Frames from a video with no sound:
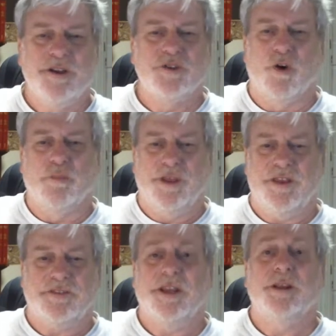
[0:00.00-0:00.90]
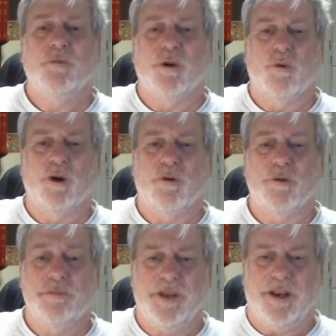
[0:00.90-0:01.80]
told me that they didn't want to work
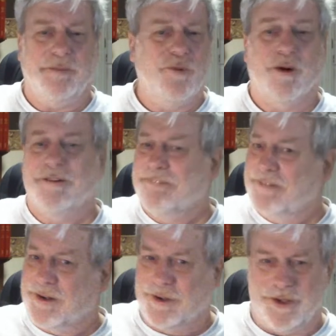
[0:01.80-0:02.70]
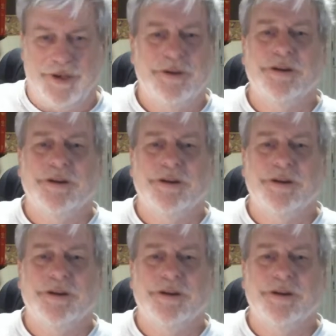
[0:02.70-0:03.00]
with me anymore. Good.